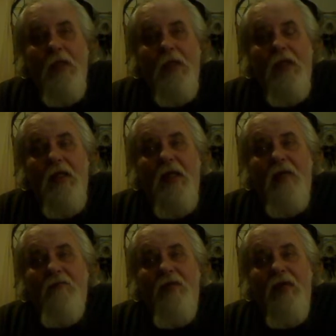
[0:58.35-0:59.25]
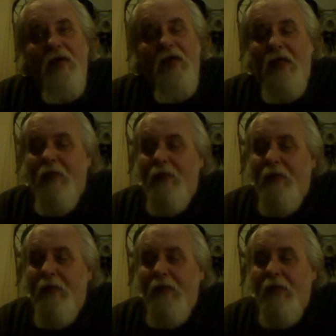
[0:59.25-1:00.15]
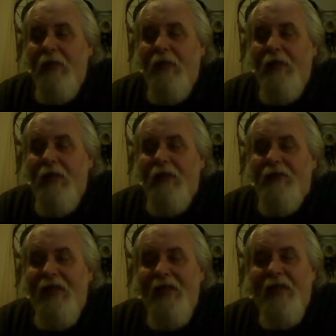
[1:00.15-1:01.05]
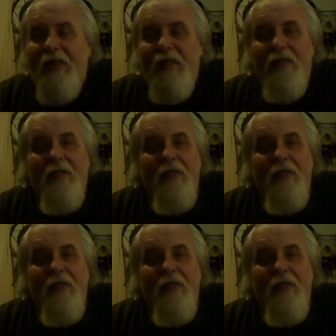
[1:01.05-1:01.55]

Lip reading: And I am very intently